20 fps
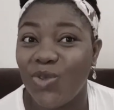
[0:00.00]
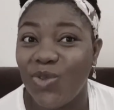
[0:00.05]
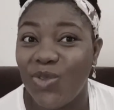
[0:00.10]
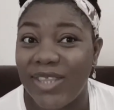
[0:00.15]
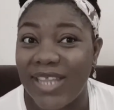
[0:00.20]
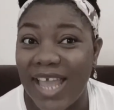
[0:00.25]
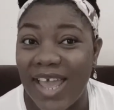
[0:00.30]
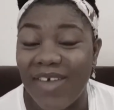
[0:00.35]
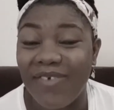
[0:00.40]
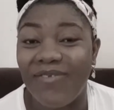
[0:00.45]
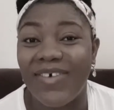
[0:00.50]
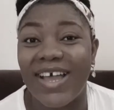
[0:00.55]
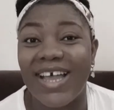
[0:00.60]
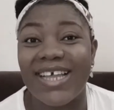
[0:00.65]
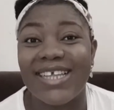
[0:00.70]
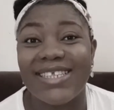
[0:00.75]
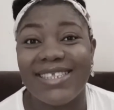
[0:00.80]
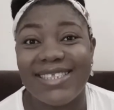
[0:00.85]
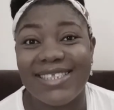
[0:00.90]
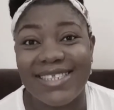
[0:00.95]

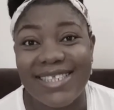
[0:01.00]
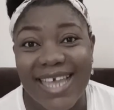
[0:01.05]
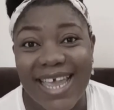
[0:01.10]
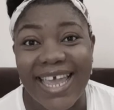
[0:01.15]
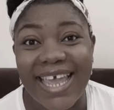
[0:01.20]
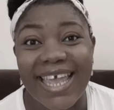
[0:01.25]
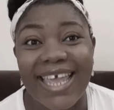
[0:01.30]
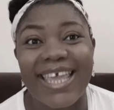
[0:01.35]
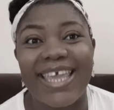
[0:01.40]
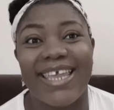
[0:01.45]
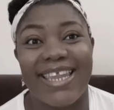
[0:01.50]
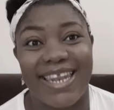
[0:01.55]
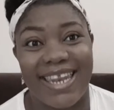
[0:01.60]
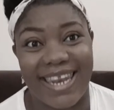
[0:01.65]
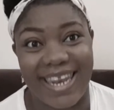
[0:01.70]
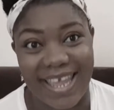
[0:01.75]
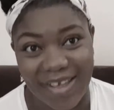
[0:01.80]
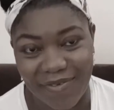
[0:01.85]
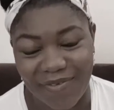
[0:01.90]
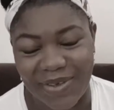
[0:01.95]
Never say
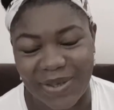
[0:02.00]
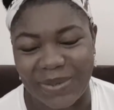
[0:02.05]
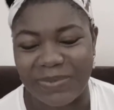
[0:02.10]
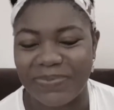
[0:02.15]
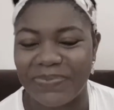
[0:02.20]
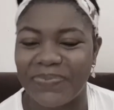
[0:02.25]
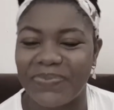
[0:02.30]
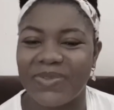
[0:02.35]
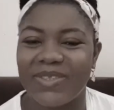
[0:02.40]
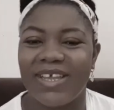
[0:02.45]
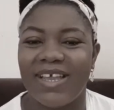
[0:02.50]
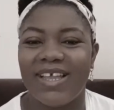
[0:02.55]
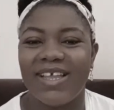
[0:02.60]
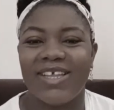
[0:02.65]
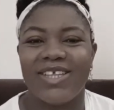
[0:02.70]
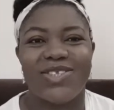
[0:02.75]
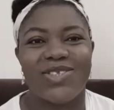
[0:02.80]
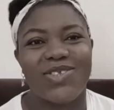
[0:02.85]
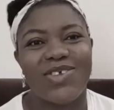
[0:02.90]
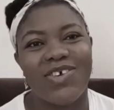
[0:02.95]
never.
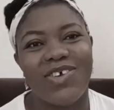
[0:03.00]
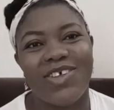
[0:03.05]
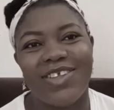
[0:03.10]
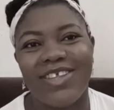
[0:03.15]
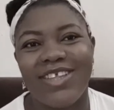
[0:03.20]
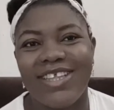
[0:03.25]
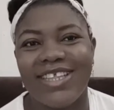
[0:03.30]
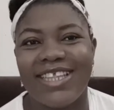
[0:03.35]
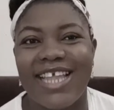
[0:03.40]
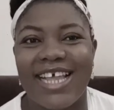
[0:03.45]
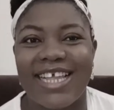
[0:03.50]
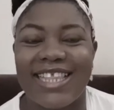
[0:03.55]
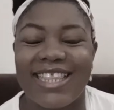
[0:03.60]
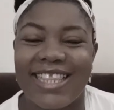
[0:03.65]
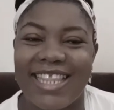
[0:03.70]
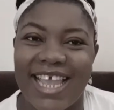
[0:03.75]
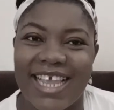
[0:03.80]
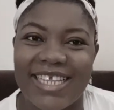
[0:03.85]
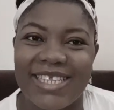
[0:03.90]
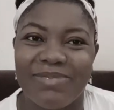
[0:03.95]
So
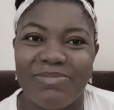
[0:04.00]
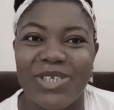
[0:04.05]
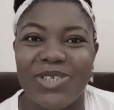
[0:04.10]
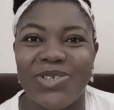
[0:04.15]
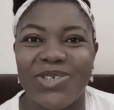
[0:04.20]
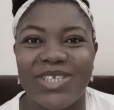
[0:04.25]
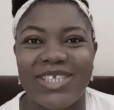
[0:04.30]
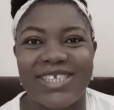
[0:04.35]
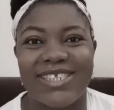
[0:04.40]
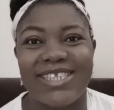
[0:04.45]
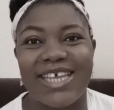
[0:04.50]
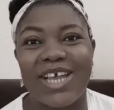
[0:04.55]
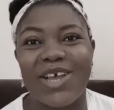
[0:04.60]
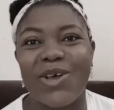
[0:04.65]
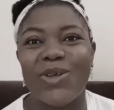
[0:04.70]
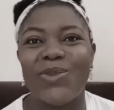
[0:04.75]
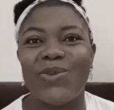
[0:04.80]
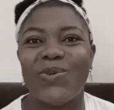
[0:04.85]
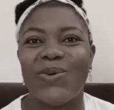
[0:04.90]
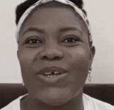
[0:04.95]
that takes me to the
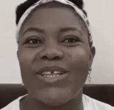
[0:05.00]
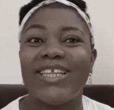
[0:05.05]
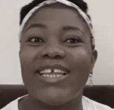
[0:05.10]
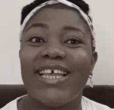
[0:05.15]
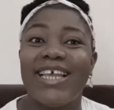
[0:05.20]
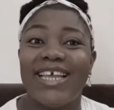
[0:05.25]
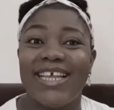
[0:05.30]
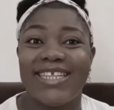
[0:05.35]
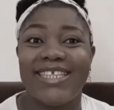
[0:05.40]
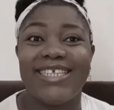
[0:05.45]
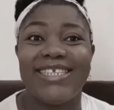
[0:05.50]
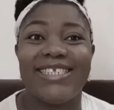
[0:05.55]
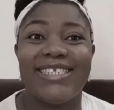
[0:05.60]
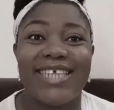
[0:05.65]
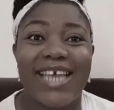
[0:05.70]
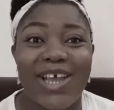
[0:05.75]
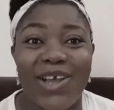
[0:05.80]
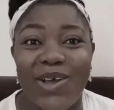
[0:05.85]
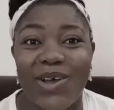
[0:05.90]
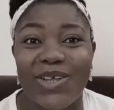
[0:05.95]
second one. The
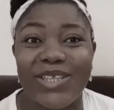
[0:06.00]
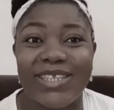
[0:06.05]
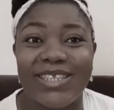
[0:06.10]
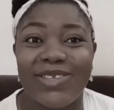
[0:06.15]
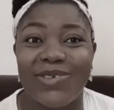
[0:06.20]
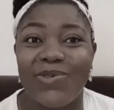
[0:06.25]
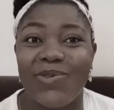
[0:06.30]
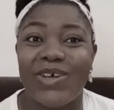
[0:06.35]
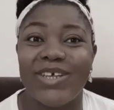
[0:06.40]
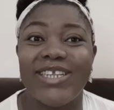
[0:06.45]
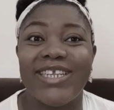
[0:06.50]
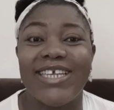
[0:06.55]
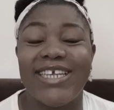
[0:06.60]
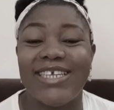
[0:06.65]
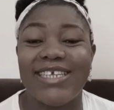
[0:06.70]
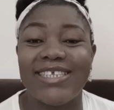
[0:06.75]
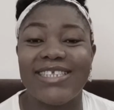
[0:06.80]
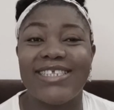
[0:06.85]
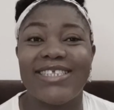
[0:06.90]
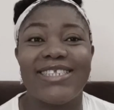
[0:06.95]
second one
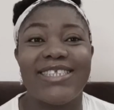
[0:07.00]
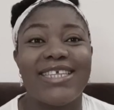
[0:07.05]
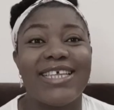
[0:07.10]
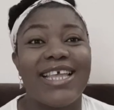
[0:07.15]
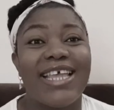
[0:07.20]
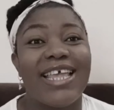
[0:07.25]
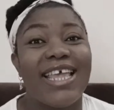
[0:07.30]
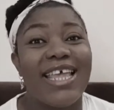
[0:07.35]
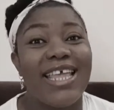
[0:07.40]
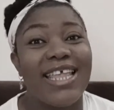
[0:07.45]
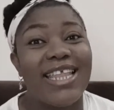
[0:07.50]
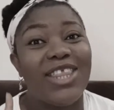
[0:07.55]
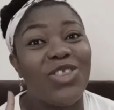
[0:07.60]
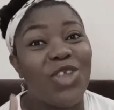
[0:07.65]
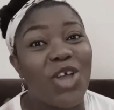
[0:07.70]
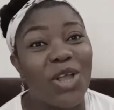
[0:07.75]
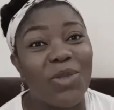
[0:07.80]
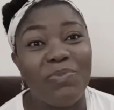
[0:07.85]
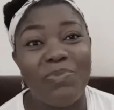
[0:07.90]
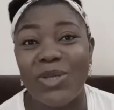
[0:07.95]
is,
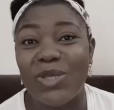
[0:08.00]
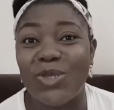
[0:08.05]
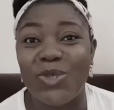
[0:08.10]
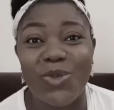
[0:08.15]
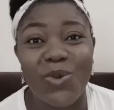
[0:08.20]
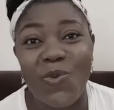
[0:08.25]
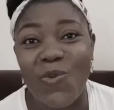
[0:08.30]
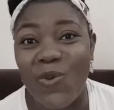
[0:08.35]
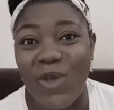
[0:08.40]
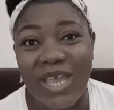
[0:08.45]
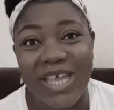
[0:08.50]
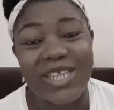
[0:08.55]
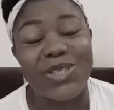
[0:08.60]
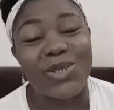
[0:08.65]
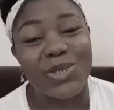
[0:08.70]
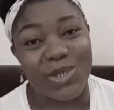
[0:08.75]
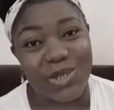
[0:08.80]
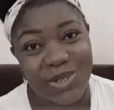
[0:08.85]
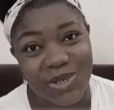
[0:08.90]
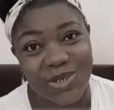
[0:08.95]
don't be too quick
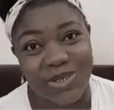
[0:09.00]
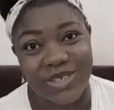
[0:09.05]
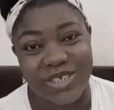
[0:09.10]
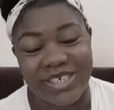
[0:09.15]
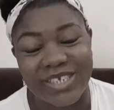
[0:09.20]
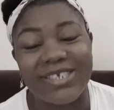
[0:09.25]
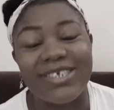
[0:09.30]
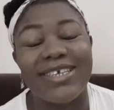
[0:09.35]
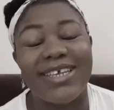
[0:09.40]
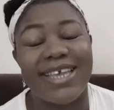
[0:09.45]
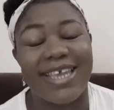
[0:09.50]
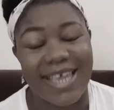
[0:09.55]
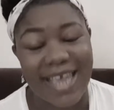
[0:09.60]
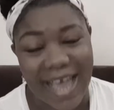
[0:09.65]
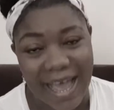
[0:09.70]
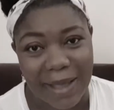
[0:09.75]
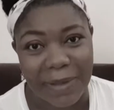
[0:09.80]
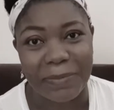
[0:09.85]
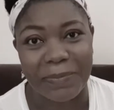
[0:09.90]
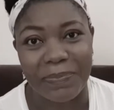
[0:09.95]
to judge.
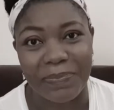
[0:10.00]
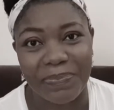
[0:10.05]
Yeah.